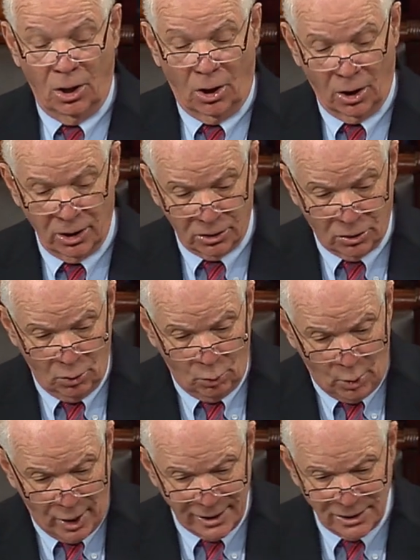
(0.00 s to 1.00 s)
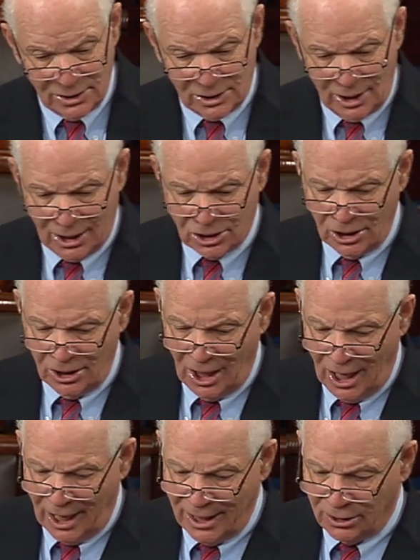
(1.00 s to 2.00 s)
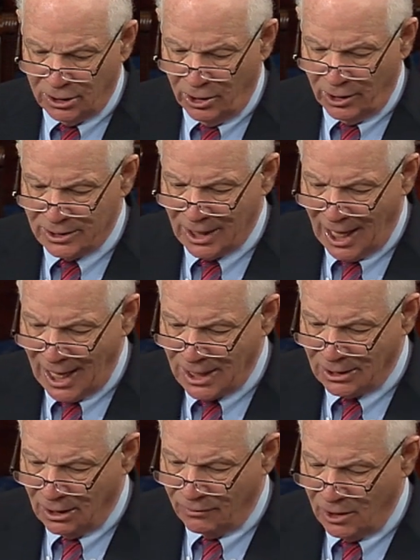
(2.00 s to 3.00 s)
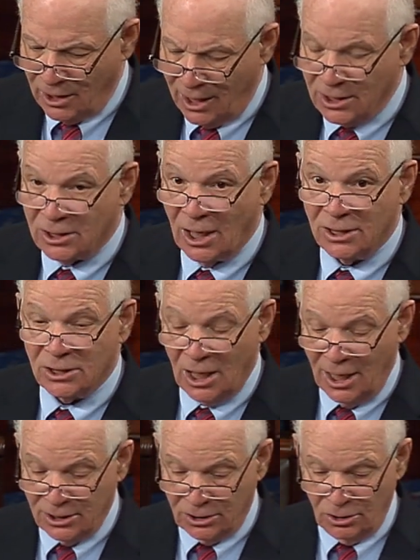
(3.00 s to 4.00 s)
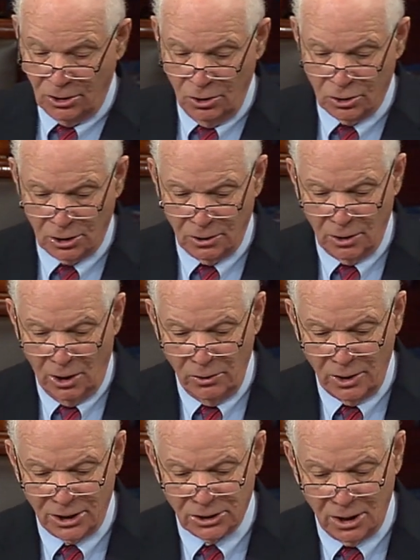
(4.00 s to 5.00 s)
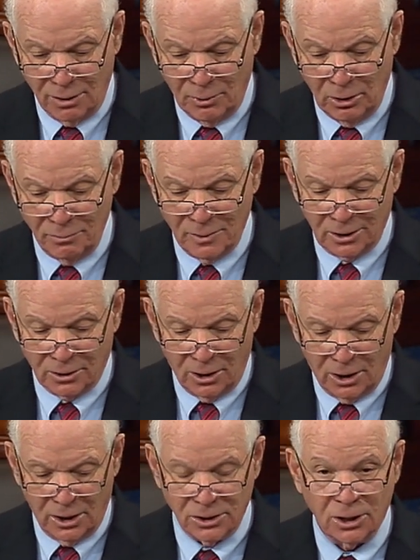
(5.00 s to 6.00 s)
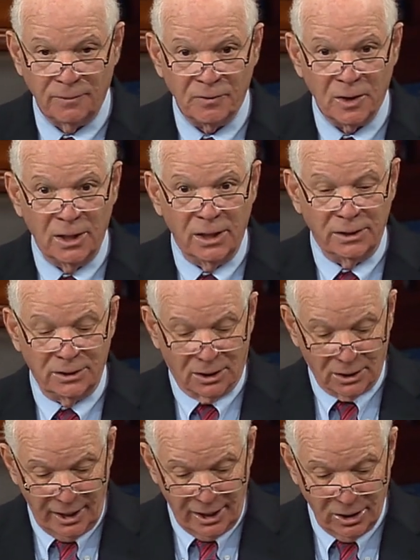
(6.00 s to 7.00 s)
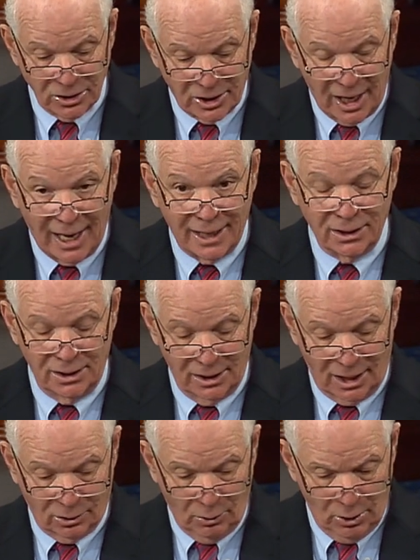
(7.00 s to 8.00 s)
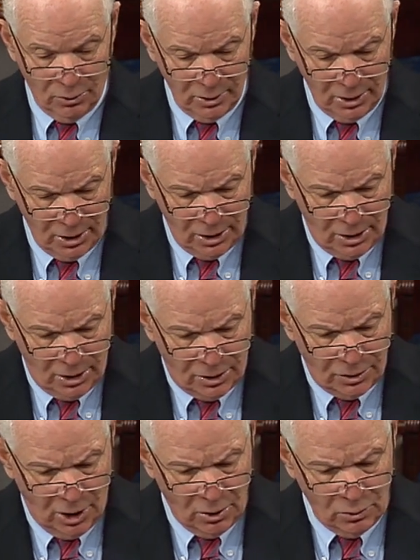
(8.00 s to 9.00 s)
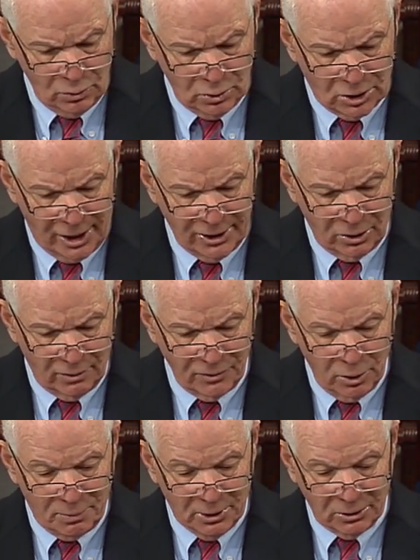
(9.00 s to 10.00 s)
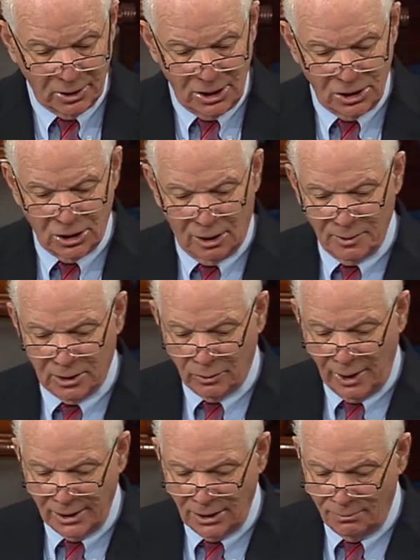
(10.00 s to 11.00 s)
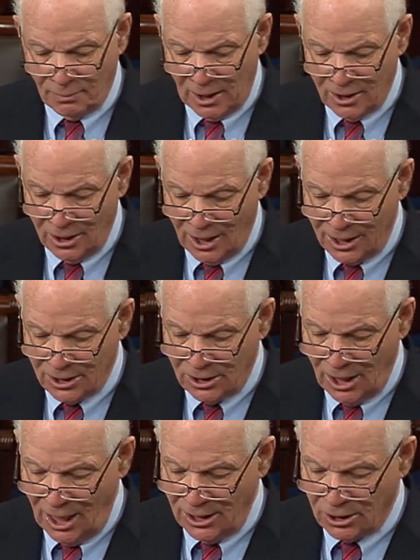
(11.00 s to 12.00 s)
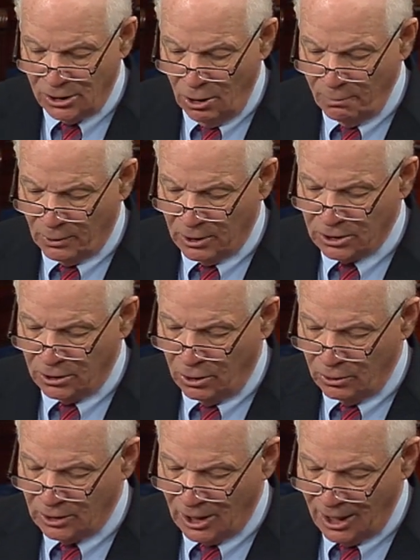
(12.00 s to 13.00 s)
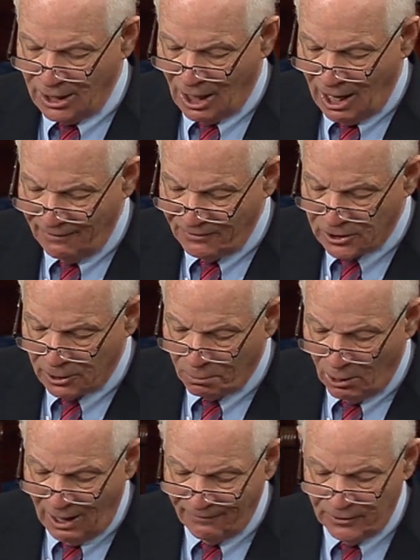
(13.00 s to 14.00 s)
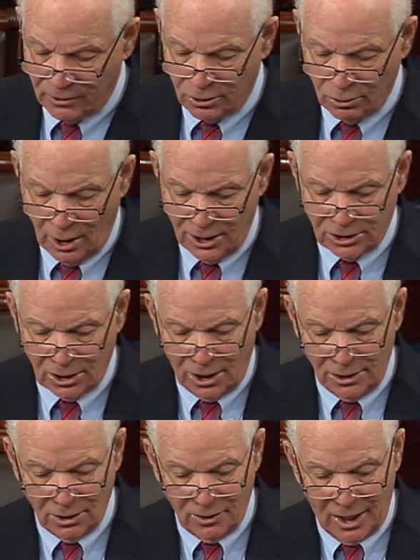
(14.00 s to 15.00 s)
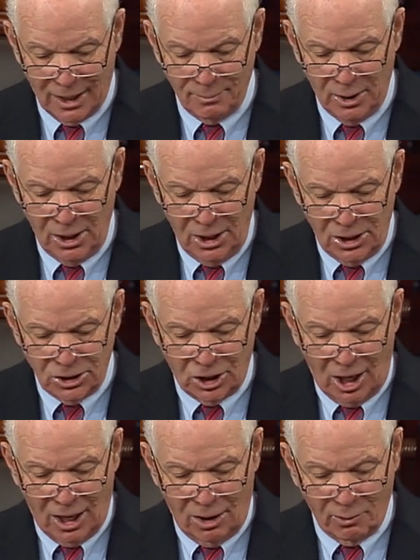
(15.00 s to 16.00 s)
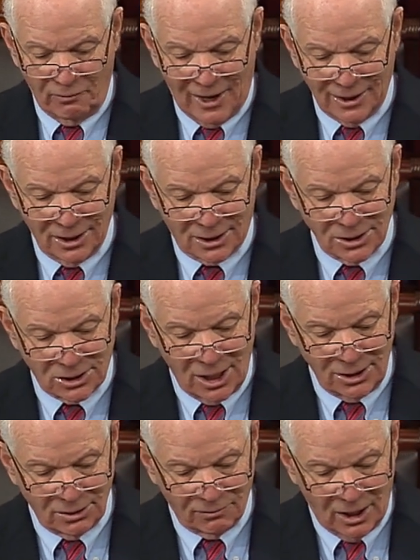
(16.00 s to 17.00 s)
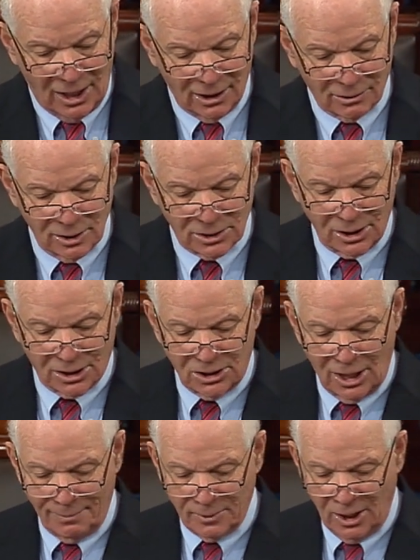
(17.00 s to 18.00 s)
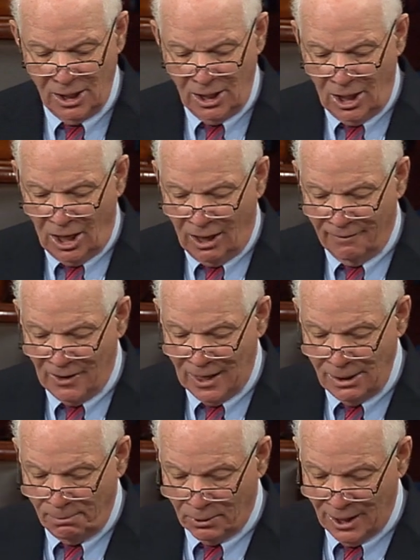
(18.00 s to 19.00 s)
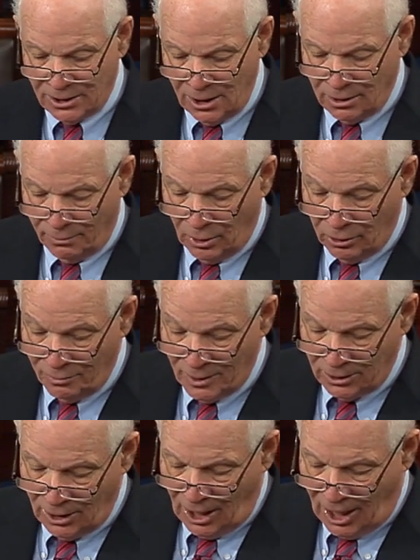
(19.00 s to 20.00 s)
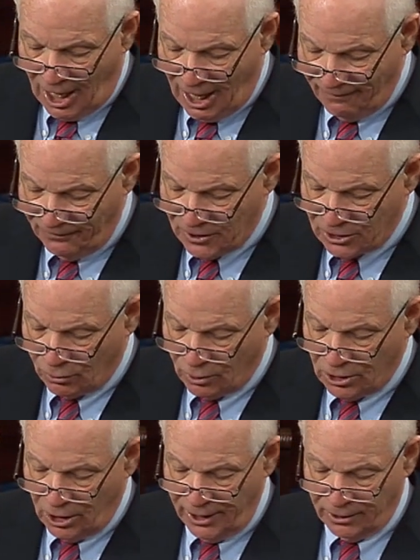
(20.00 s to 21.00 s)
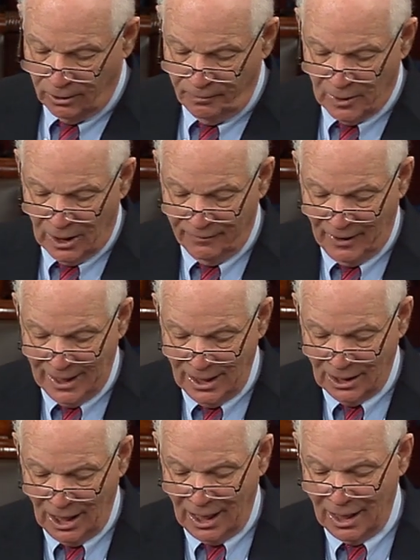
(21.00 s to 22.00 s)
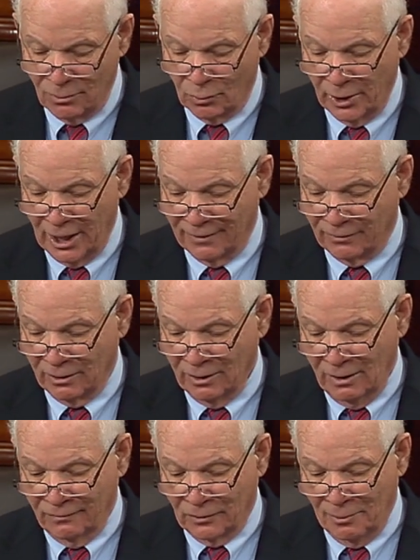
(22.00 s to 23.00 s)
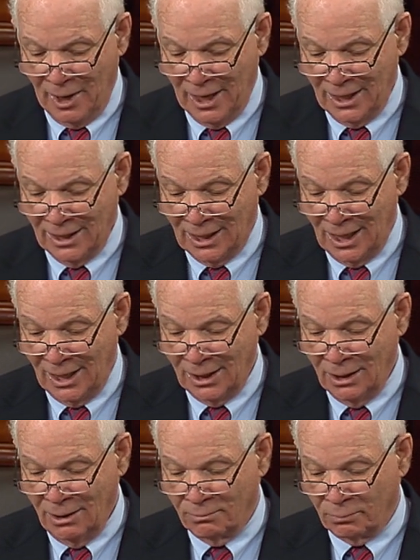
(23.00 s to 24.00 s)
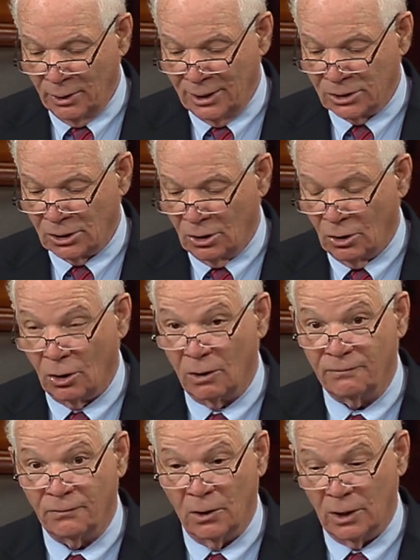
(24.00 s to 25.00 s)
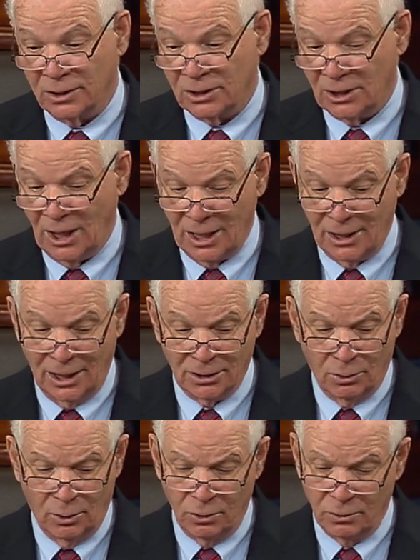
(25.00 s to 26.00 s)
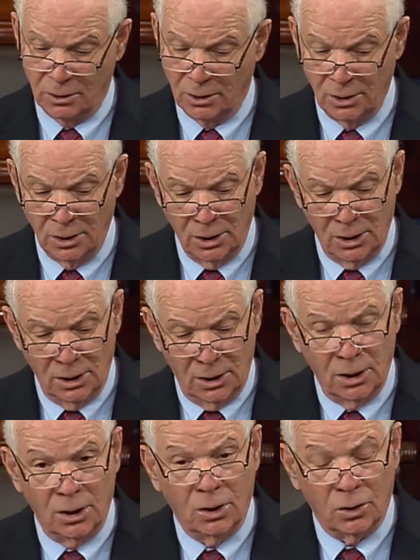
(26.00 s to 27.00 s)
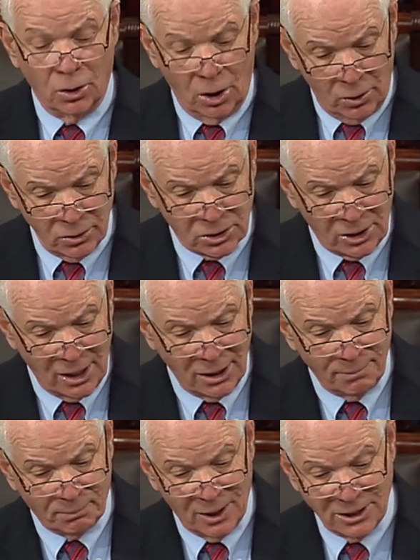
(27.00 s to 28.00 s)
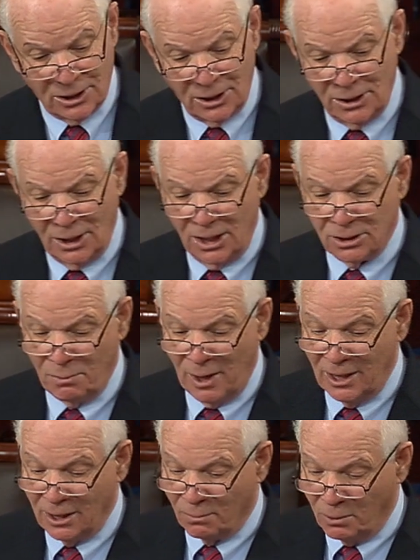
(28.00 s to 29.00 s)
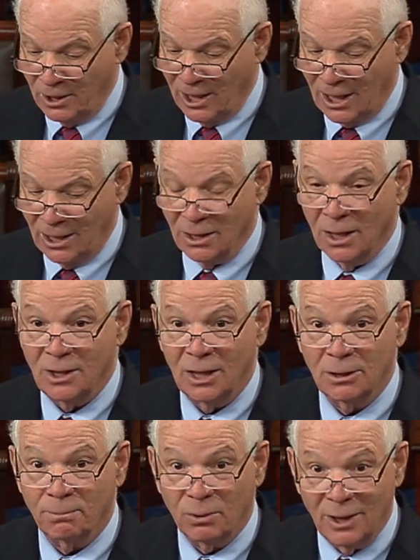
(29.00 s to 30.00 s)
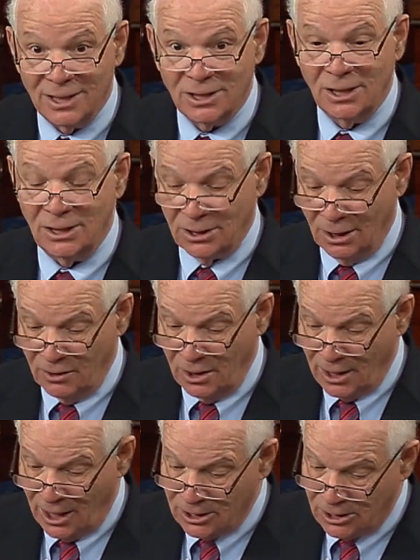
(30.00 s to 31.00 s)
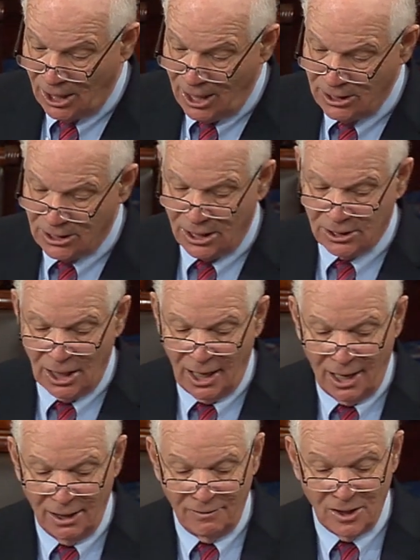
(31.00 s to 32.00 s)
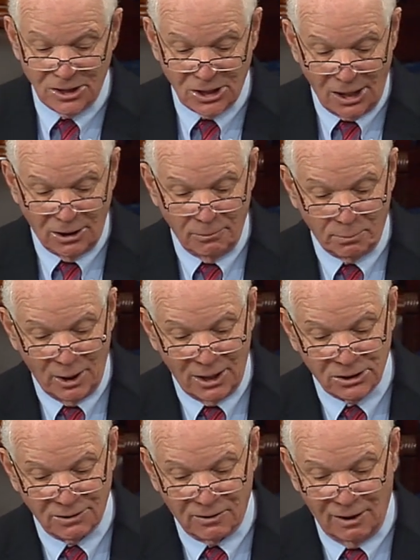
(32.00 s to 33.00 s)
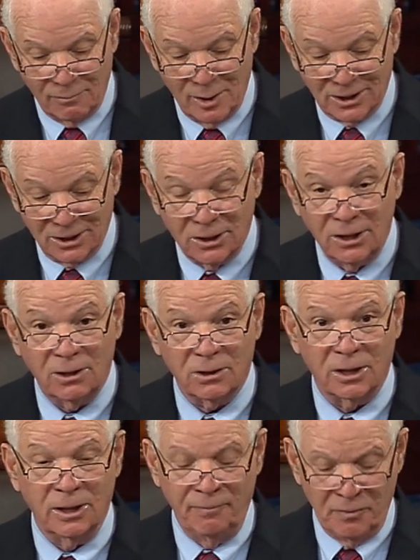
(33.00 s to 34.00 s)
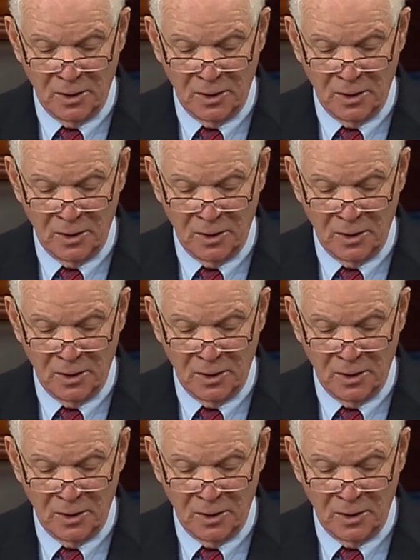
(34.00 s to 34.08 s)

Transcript: Article 1, Section 9, Clause 8 of the United States Constitution, known as the Emolument Clause, declares that, and I quote, "No title of nobility shall be granted by the United States, and no person holding any office of profit or trust under them shall, without the consent of Congress, accept of any present emolument, office, or title of any kind whatever from any king, prince, or foreign state," end quote. Longstanding precedent has made it plain that the President of the United States, as the head of the executive branch of government, clearly